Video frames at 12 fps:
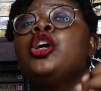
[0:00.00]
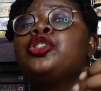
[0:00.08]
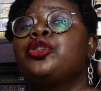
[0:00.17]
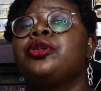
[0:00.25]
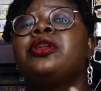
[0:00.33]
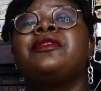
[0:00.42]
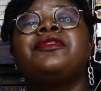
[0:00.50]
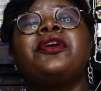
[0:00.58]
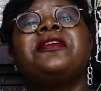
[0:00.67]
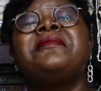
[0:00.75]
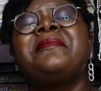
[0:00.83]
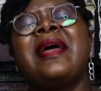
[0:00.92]
Should have
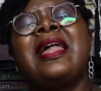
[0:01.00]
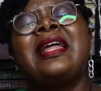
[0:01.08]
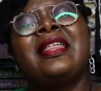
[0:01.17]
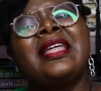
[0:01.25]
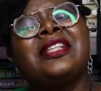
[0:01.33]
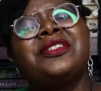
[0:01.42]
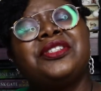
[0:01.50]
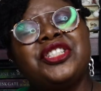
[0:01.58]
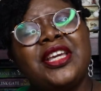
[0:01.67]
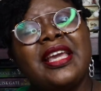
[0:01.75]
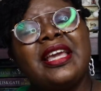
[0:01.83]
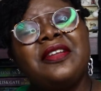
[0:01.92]
known better than to
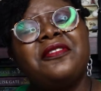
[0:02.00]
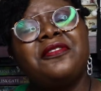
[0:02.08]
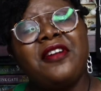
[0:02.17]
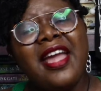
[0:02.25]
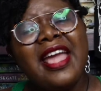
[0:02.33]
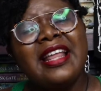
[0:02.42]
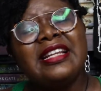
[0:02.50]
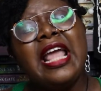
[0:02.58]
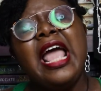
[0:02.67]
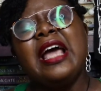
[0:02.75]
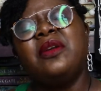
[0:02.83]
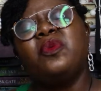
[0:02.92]
cheat a friend
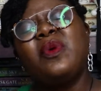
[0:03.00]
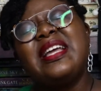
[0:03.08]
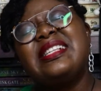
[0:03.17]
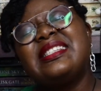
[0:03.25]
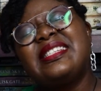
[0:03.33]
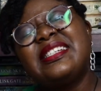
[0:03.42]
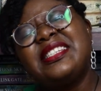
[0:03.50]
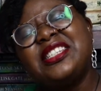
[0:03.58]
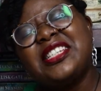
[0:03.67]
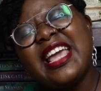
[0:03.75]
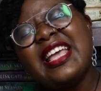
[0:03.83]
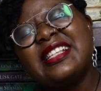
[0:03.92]
and waste a
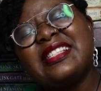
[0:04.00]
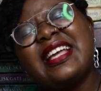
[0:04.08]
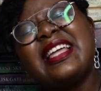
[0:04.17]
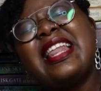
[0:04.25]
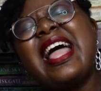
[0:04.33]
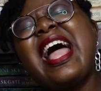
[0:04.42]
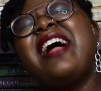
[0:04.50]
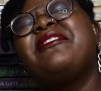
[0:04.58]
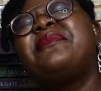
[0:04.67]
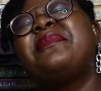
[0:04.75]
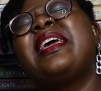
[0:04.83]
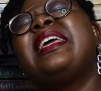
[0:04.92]
chance that
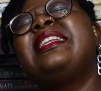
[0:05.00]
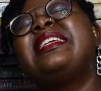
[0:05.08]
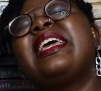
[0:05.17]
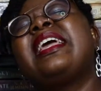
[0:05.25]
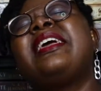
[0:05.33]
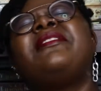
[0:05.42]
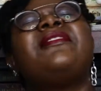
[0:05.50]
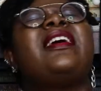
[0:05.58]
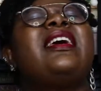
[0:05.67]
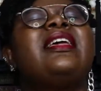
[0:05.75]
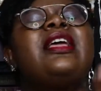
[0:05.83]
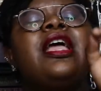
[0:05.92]
I've been
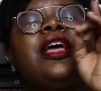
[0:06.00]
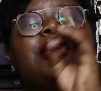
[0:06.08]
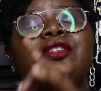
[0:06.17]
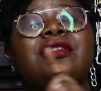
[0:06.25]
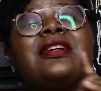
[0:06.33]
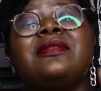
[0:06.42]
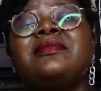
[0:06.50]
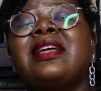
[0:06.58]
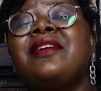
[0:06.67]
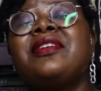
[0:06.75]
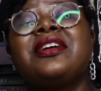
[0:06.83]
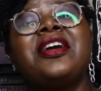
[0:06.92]
given. So I'm
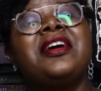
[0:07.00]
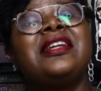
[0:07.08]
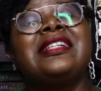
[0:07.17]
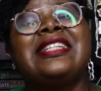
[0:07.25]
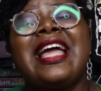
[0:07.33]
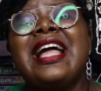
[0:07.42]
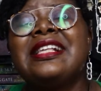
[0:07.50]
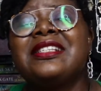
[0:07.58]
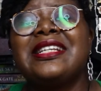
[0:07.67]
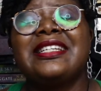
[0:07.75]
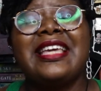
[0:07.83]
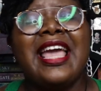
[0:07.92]
never gonna dance
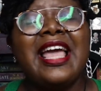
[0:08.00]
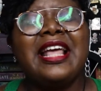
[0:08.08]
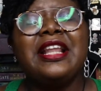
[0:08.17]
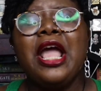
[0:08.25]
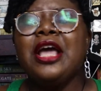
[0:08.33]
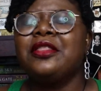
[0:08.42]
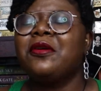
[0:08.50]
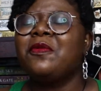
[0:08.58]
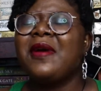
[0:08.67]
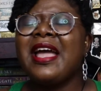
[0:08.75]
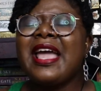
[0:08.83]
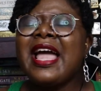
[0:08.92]
again the
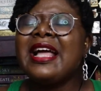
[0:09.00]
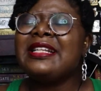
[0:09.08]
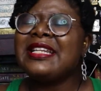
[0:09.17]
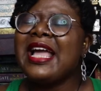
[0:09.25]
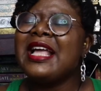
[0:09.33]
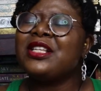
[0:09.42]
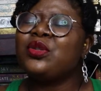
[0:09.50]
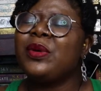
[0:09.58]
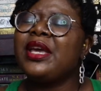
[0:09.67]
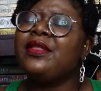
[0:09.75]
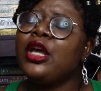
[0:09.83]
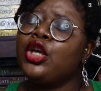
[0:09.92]
way I danced
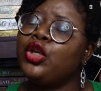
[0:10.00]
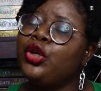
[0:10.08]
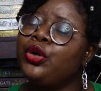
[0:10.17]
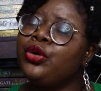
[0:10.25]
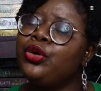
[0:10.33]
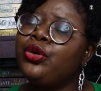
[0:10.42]
with you.